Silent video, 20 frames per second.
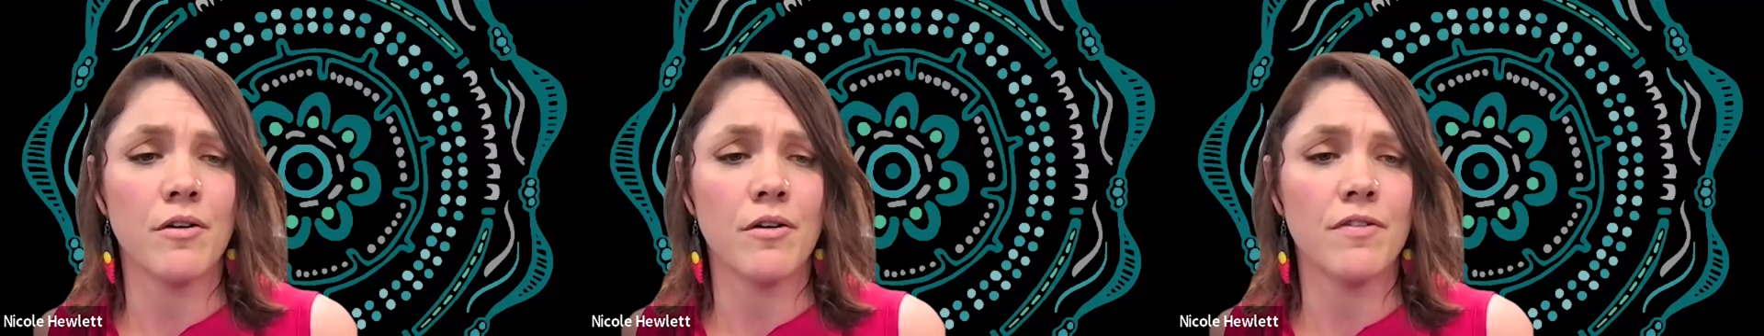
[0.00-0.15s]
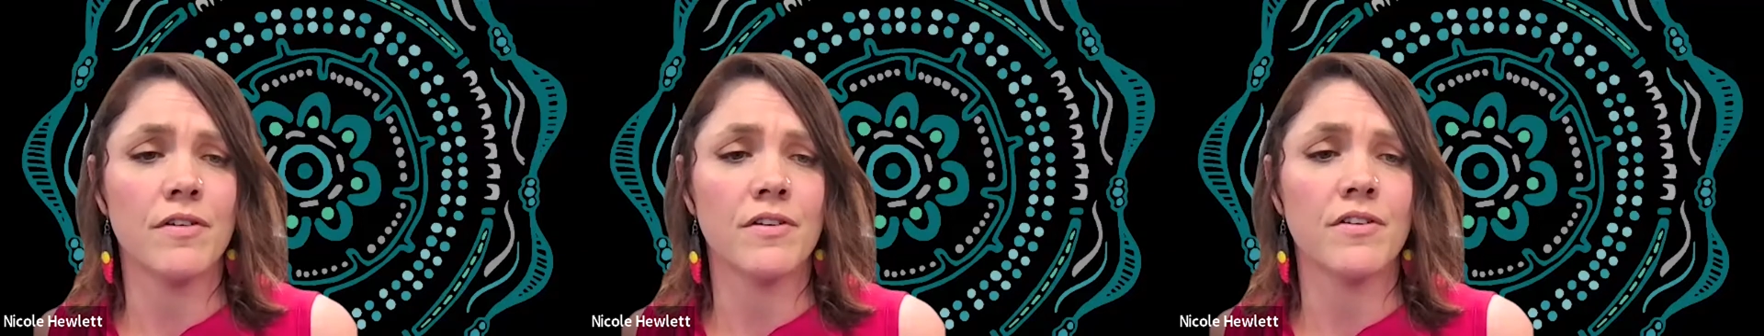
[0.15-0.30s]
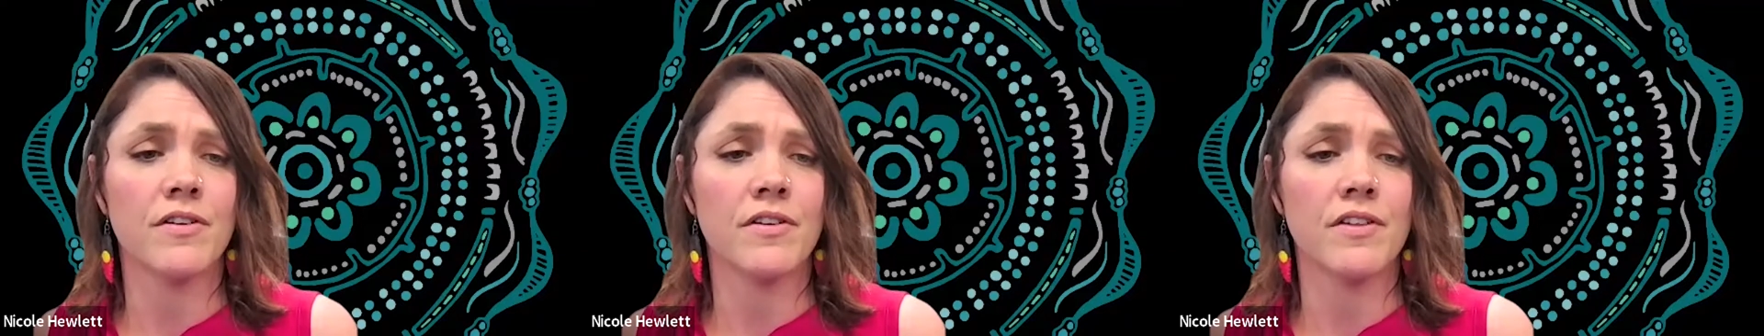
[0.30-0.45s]

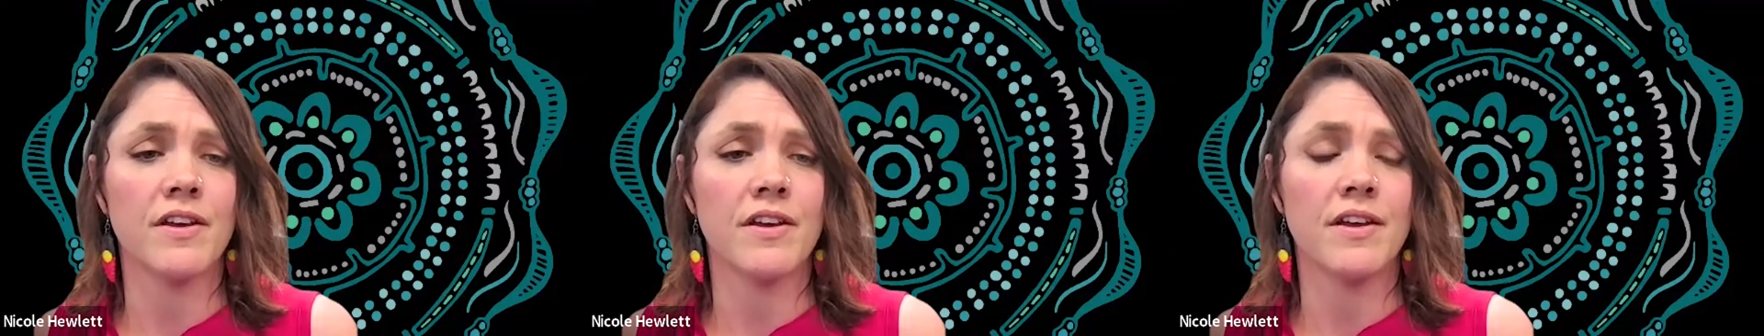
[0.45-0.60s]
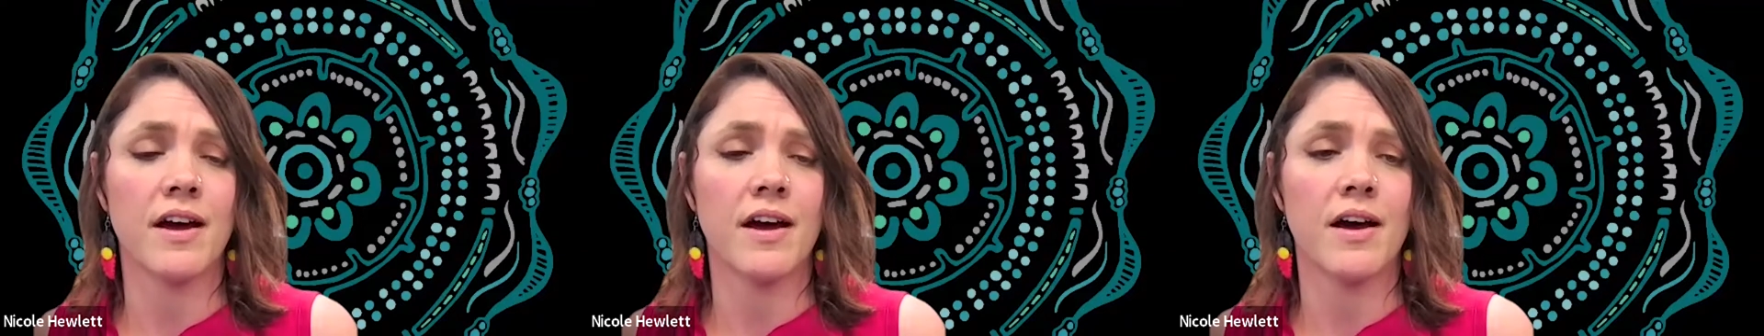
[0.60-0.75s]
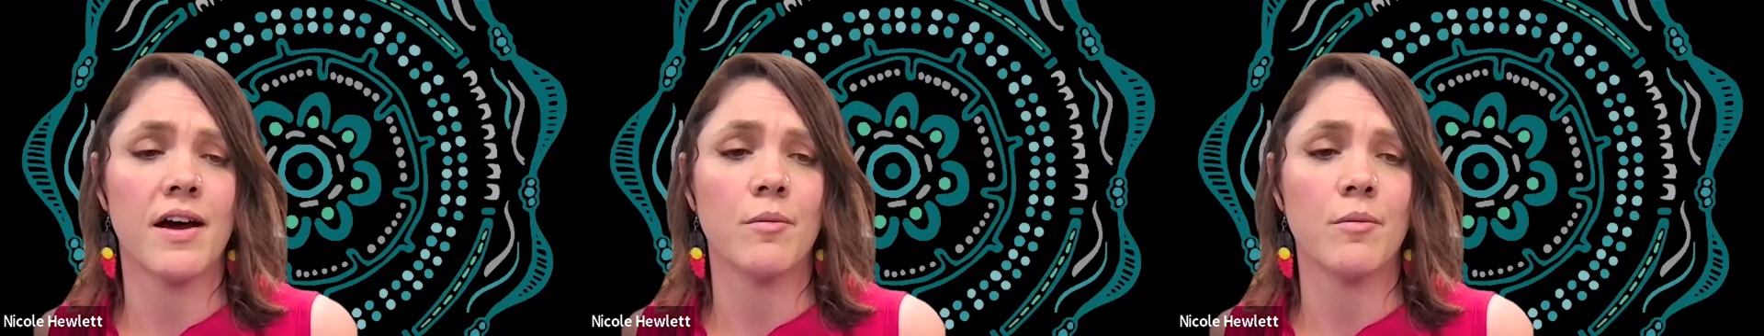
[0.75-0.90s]
offer to the
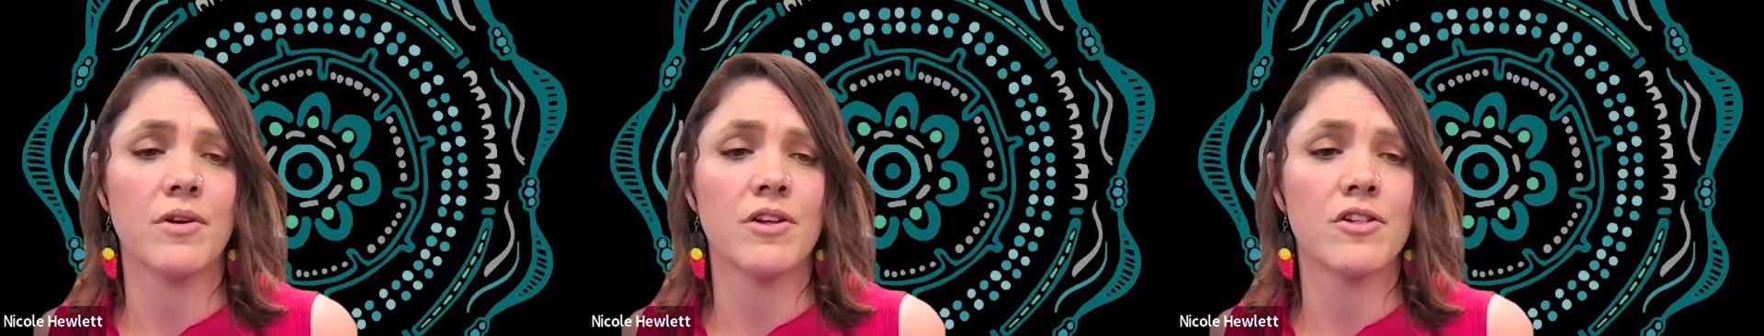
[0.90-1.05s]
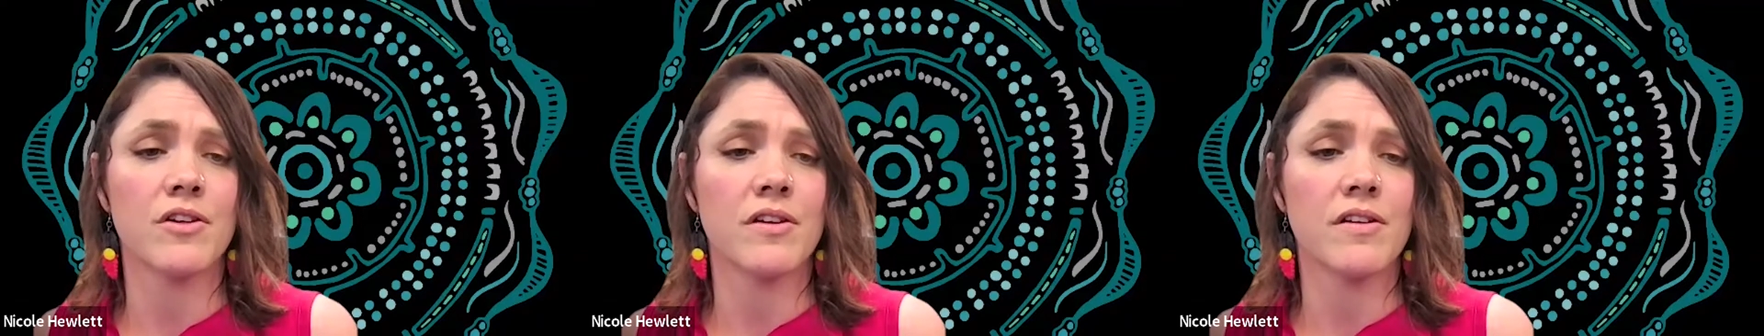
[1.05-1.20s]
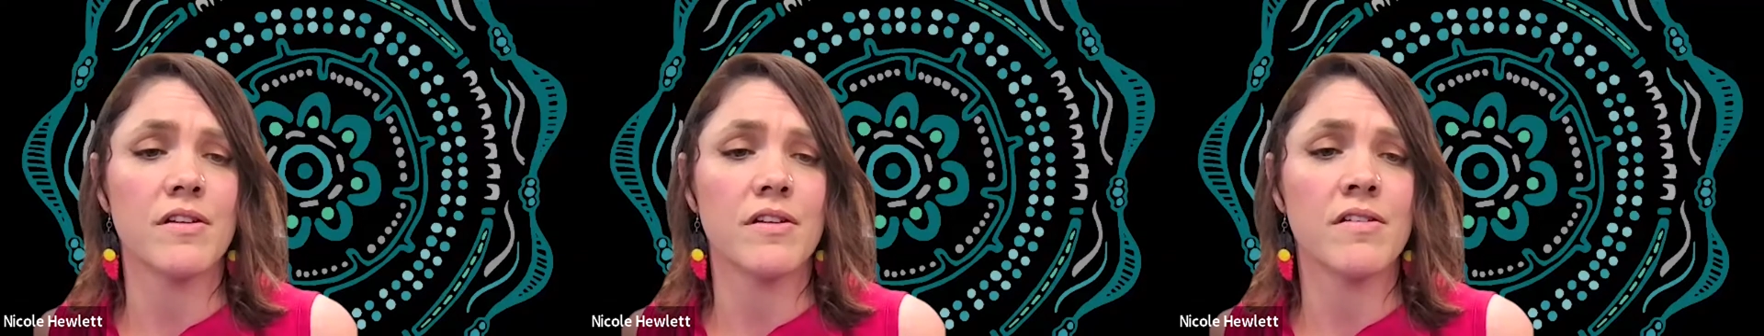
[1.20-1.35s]
yarn,
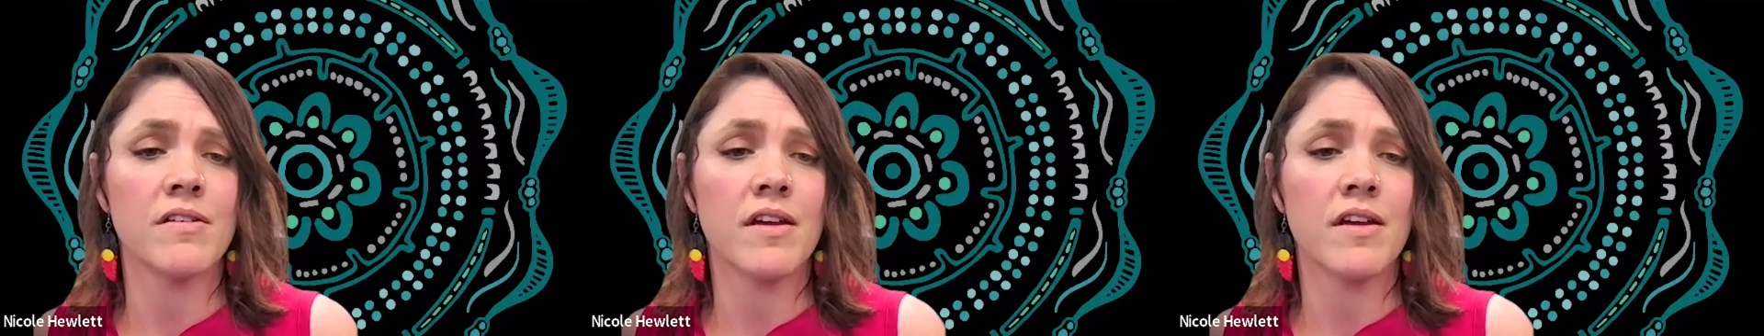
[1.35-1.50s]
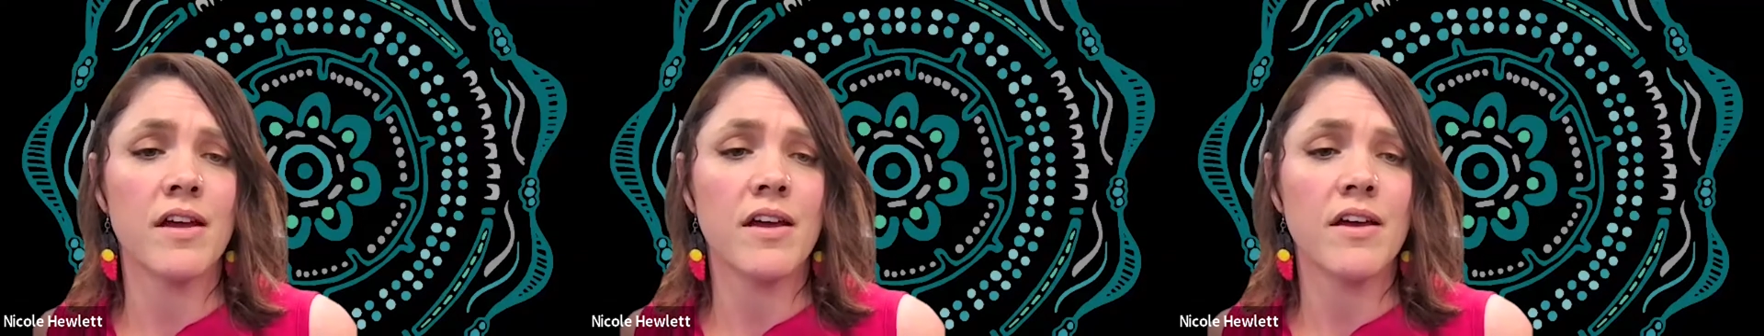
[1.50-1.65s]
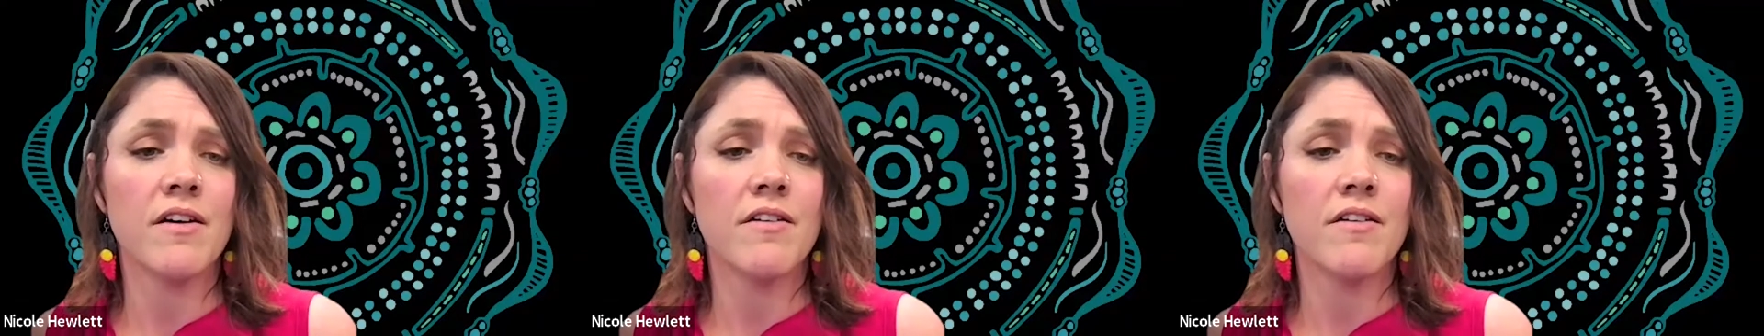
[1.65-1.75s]
which is